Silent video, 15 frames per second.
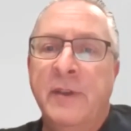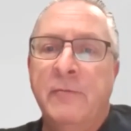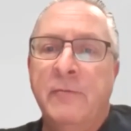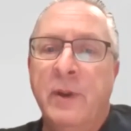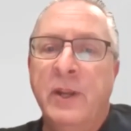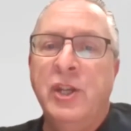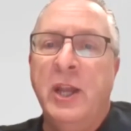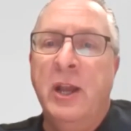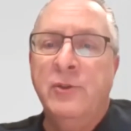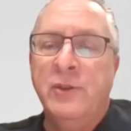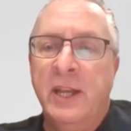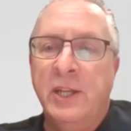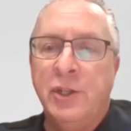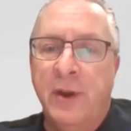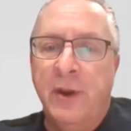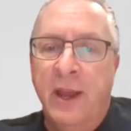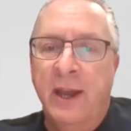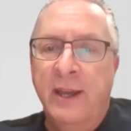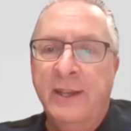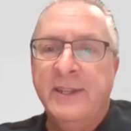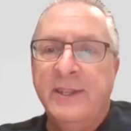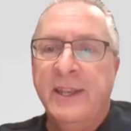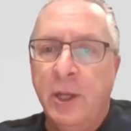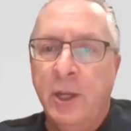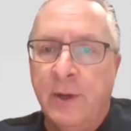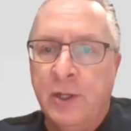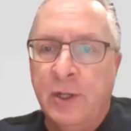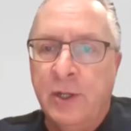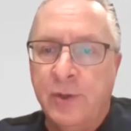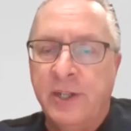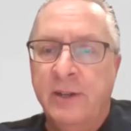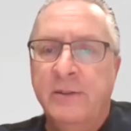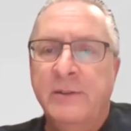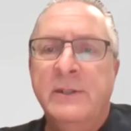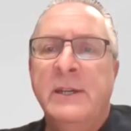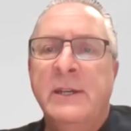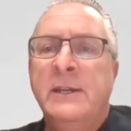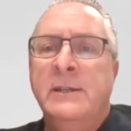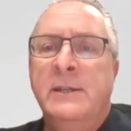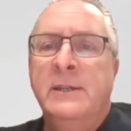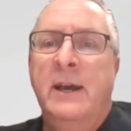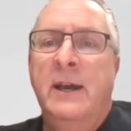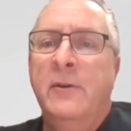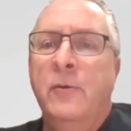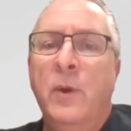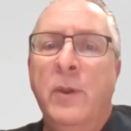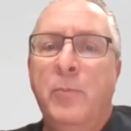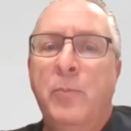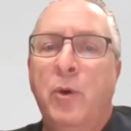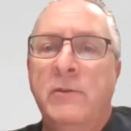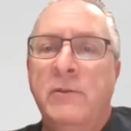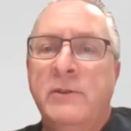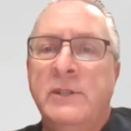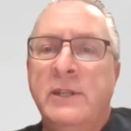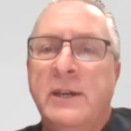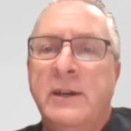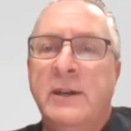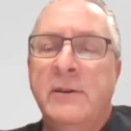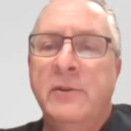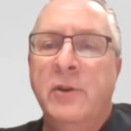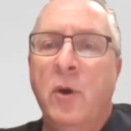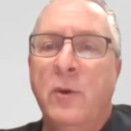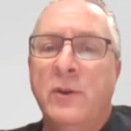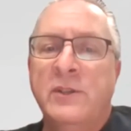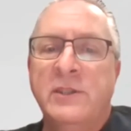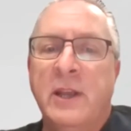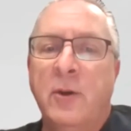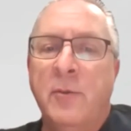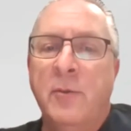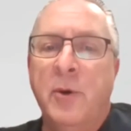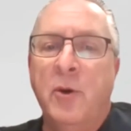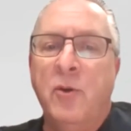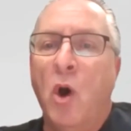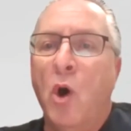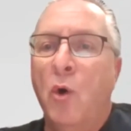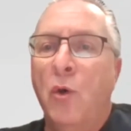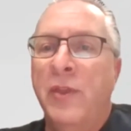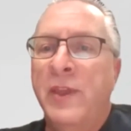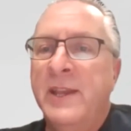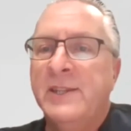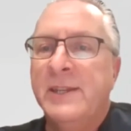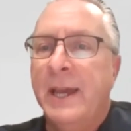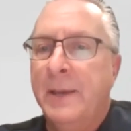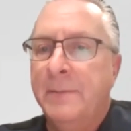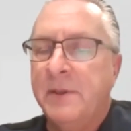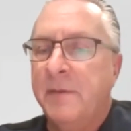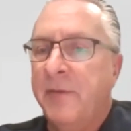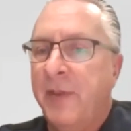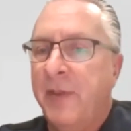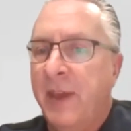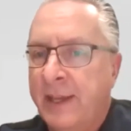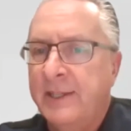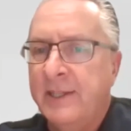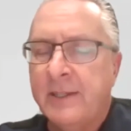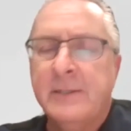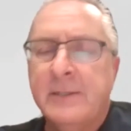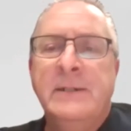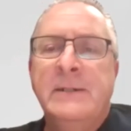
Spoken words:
reaching out to HRAI, saying you're interested. We put notices out about all these types of things,